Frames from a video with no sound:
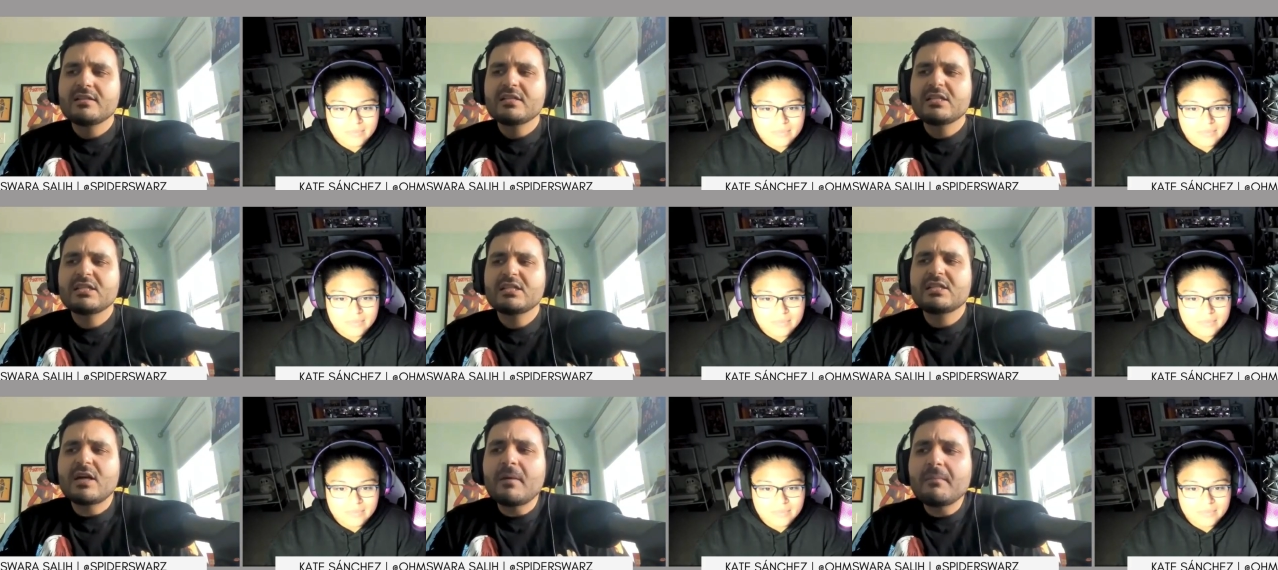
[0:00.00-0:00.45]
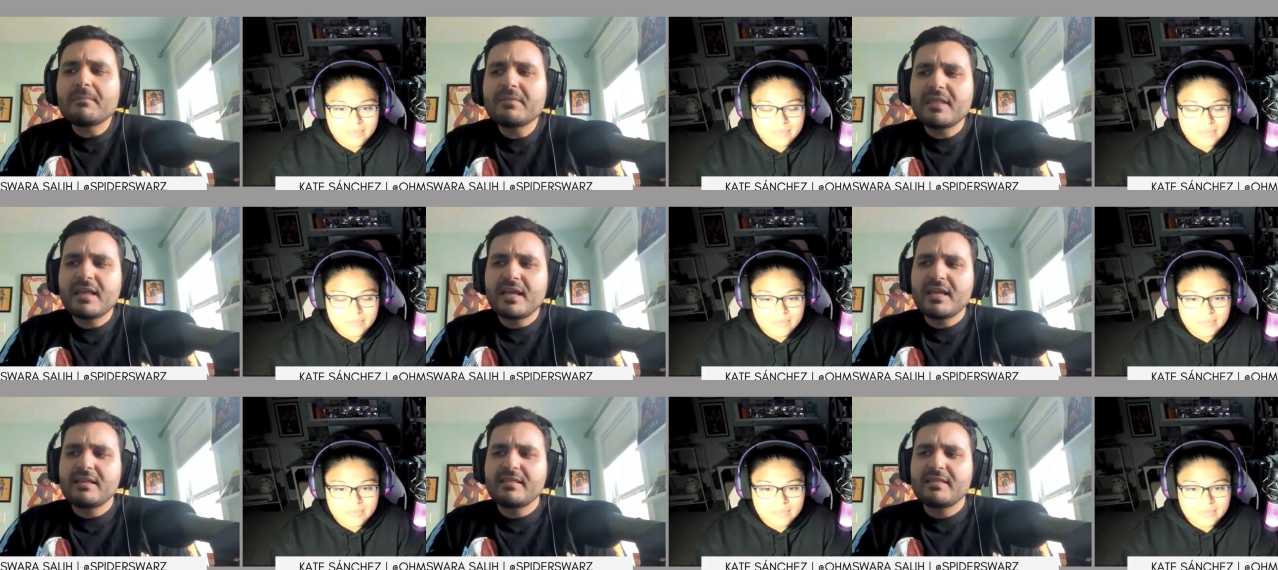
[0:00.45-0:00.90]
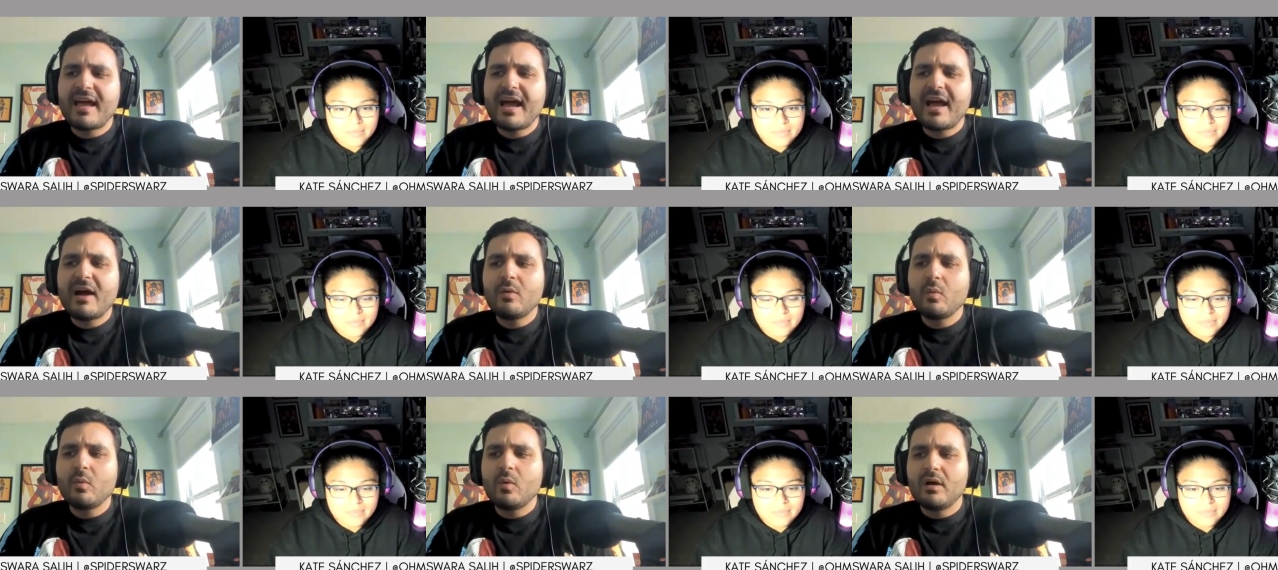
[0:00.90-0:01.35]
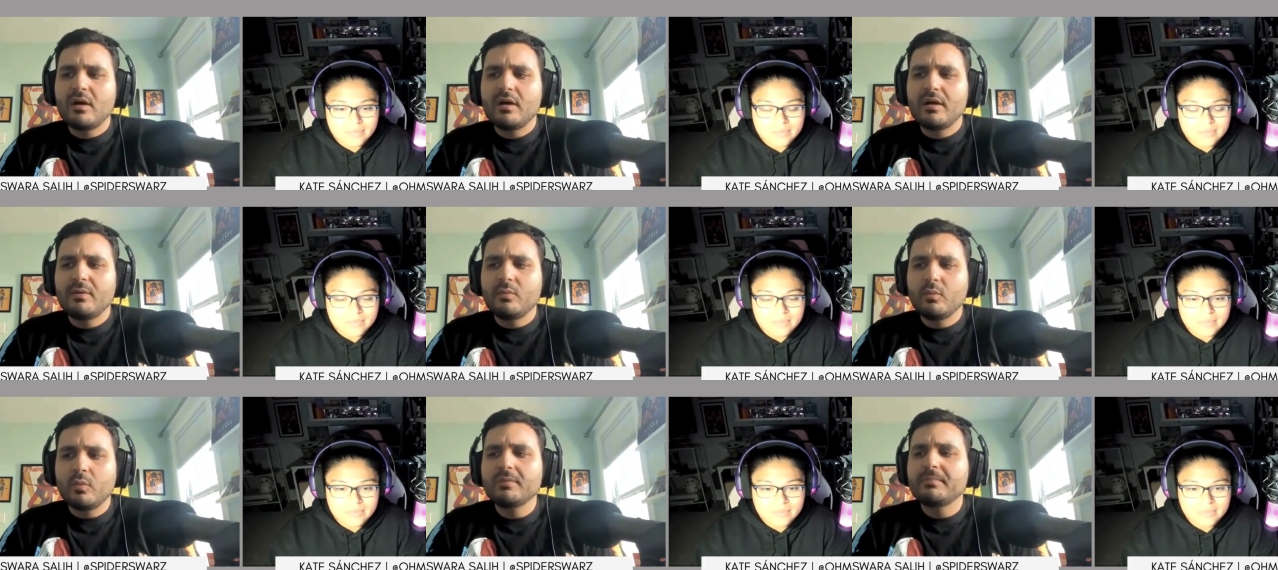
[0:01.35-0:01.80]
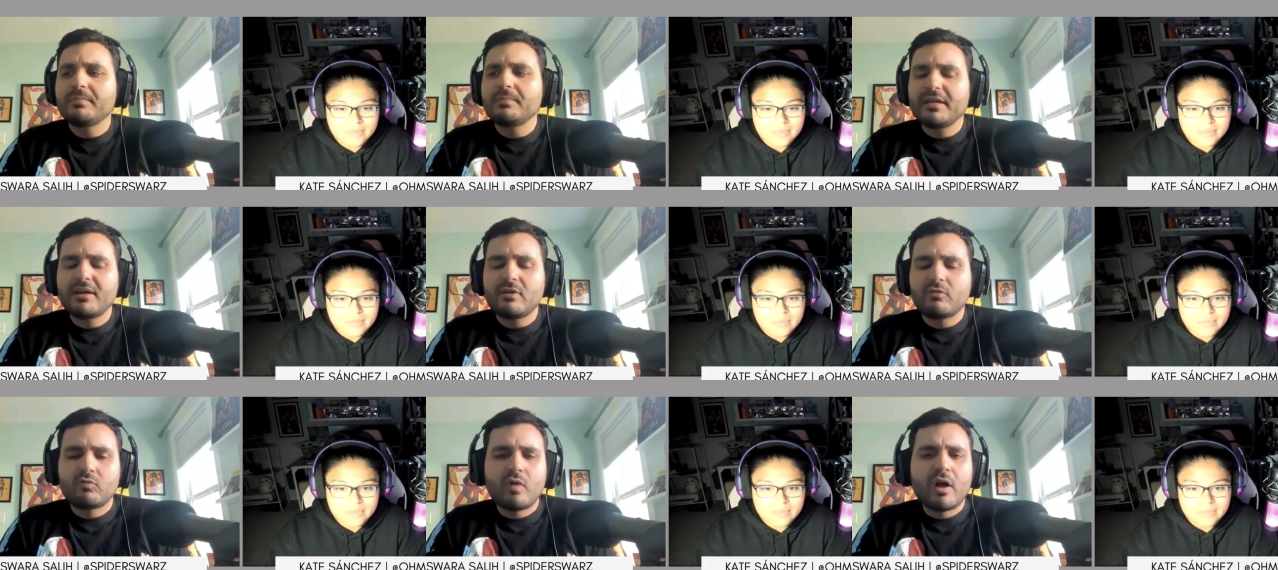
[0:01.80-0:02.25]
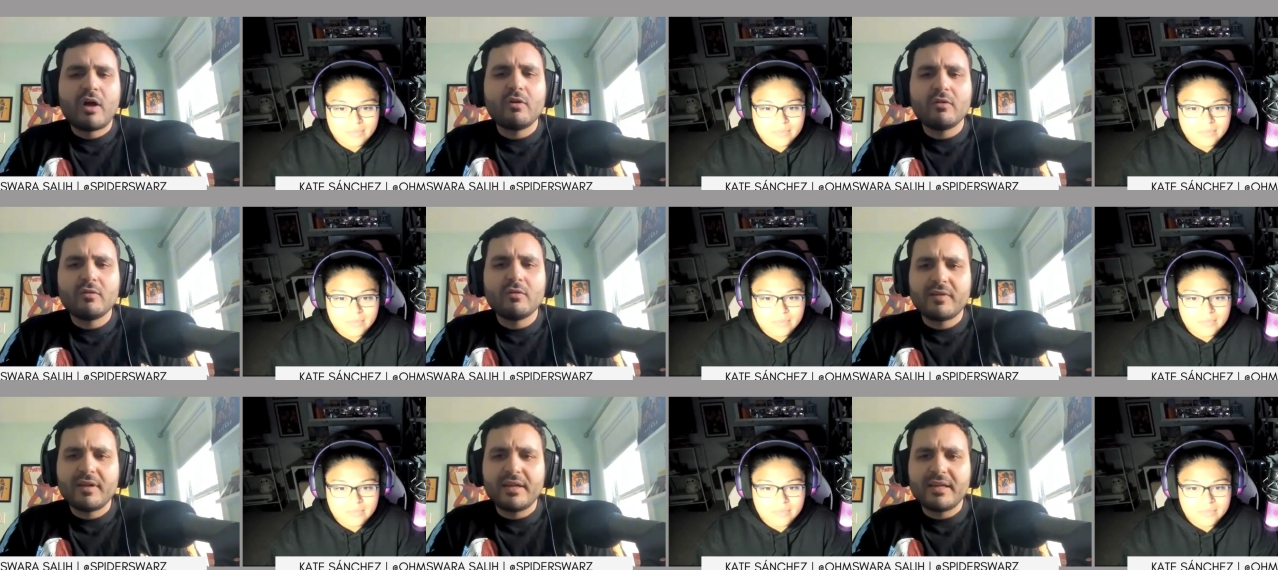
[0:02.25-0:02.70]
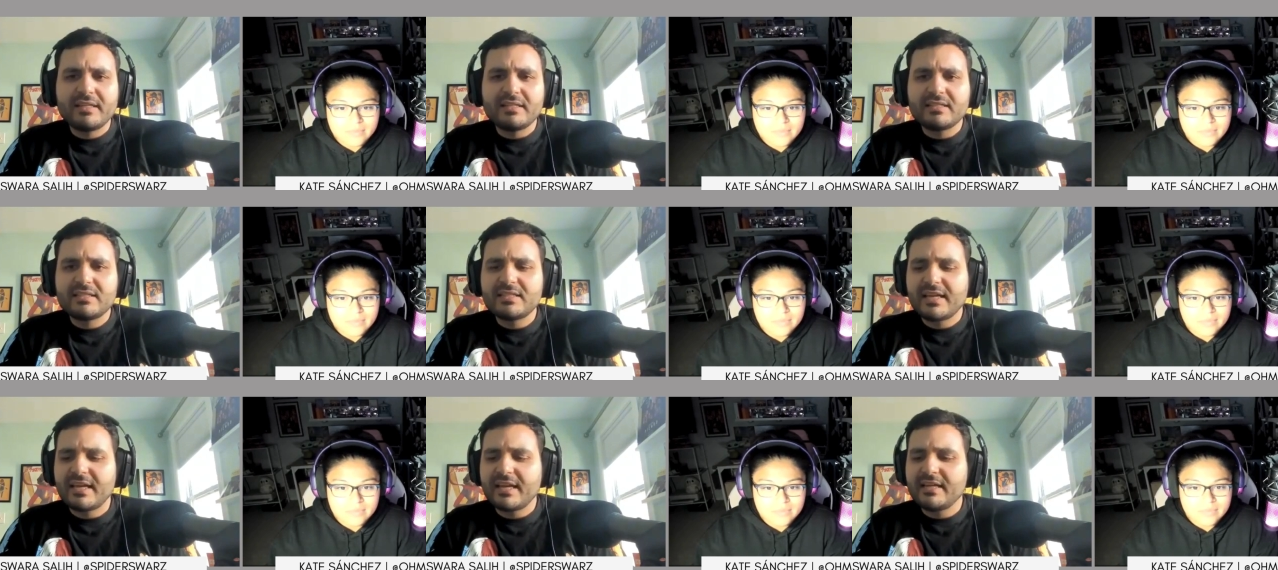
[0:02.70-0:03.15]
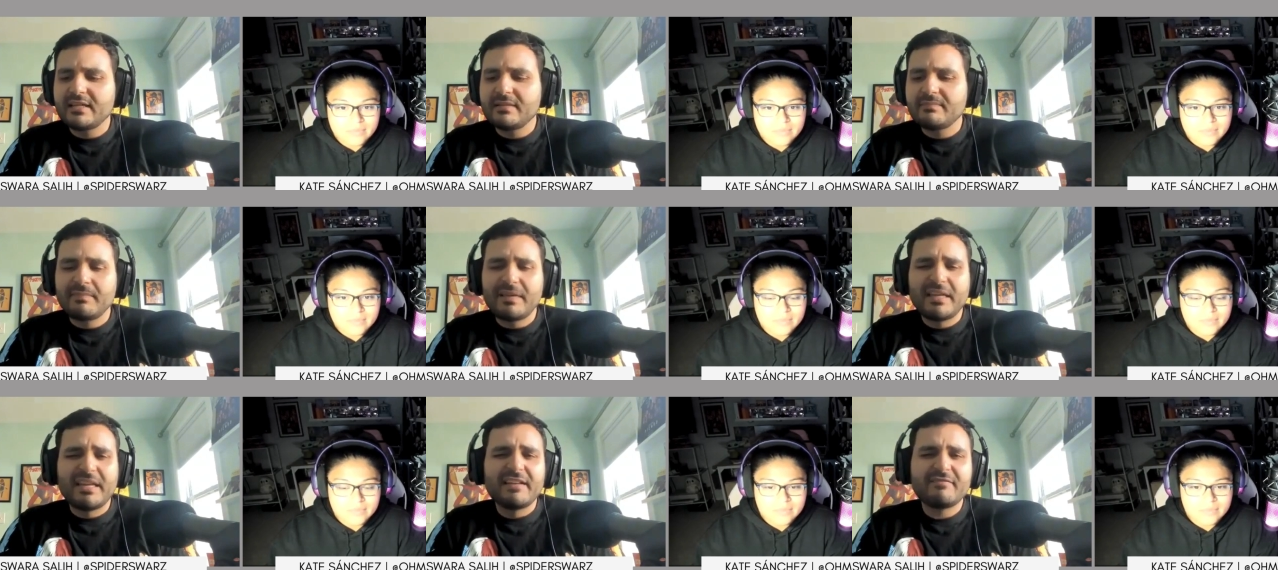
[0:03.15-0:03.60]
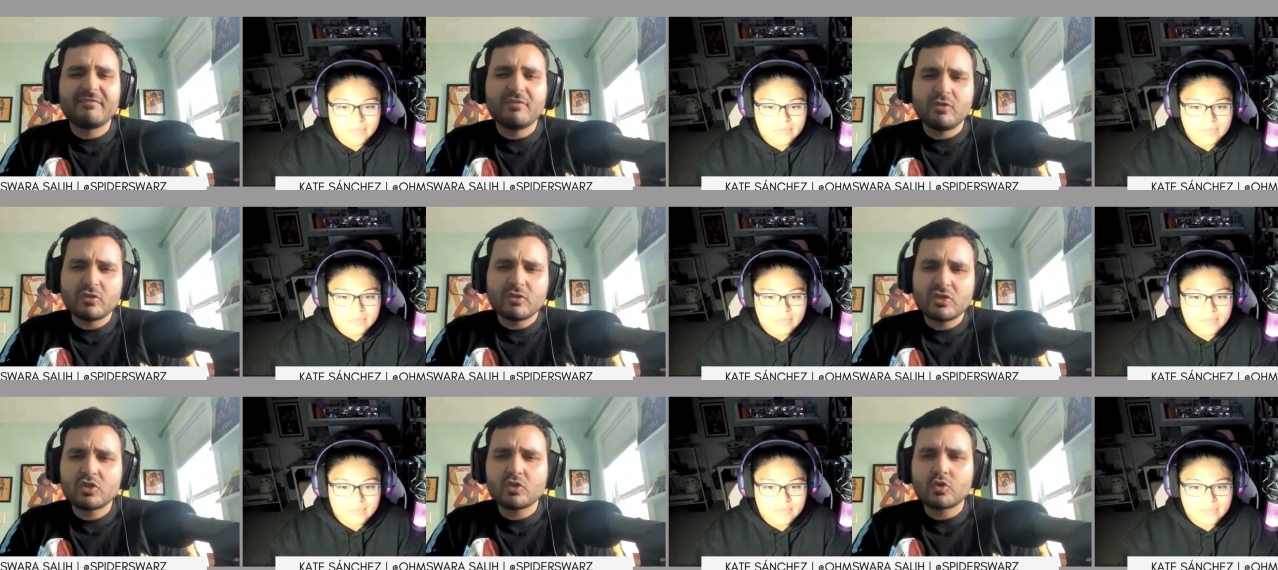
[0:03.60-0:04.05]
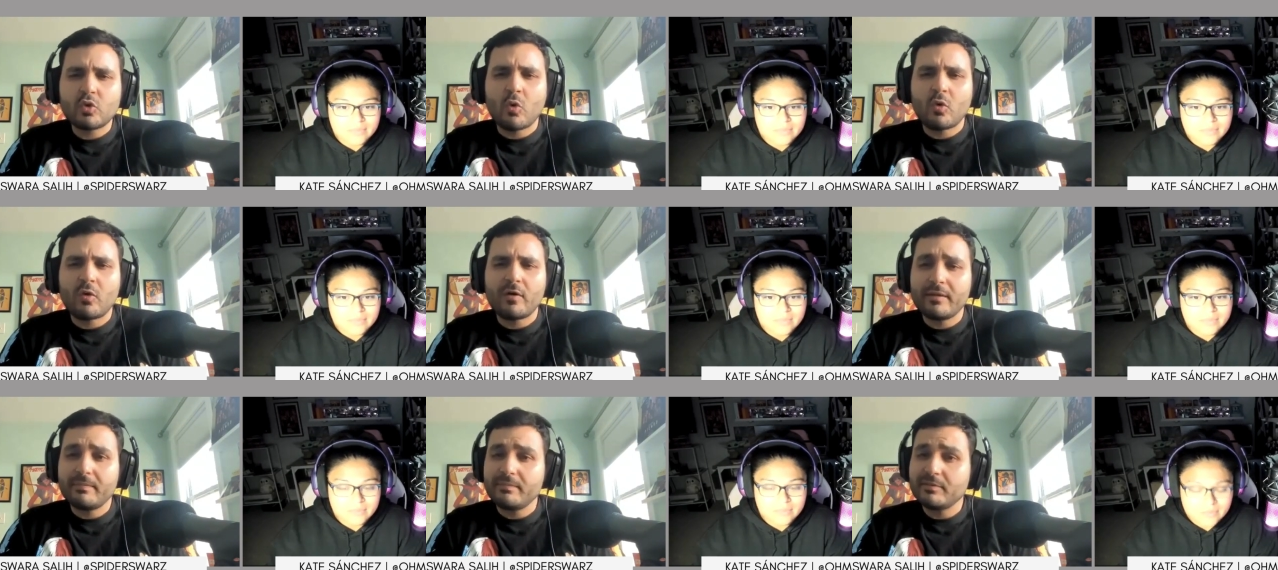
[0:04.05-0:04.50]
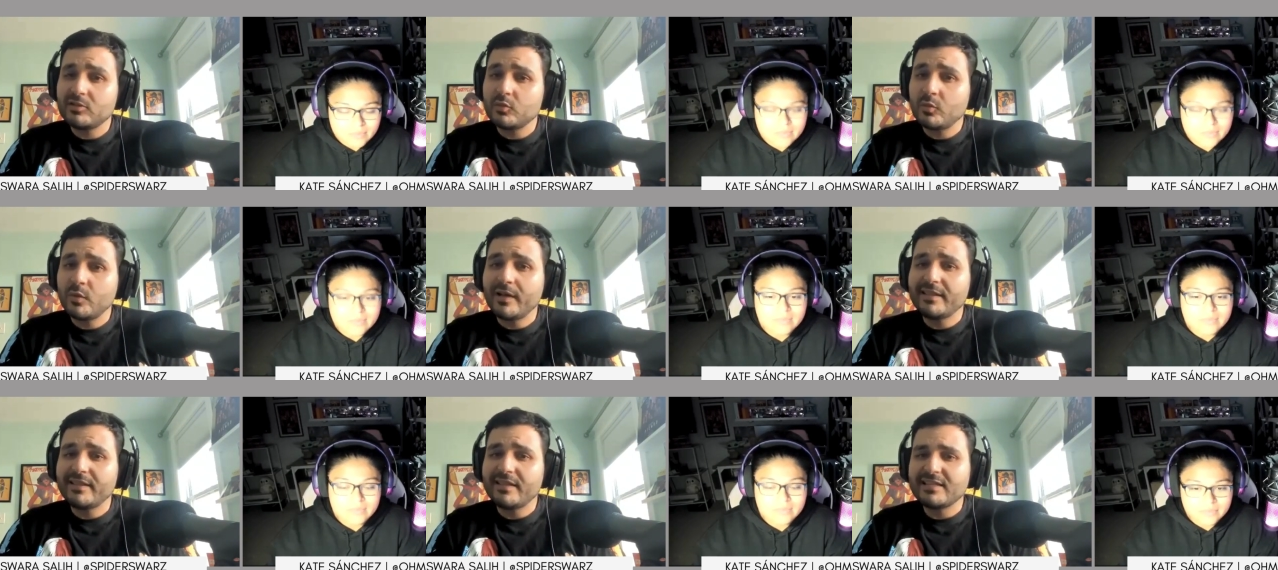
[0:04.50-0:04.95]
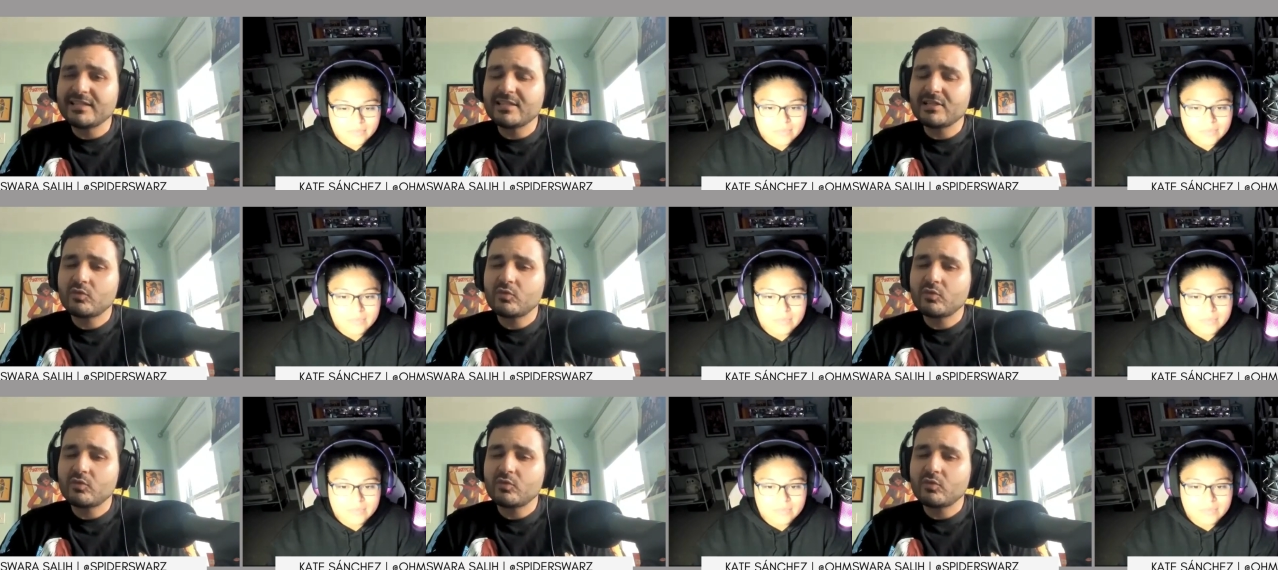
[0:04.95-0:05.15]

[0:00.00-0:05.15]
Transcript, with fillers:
Speaker 1: something that what would be a relevant and meaningful story between these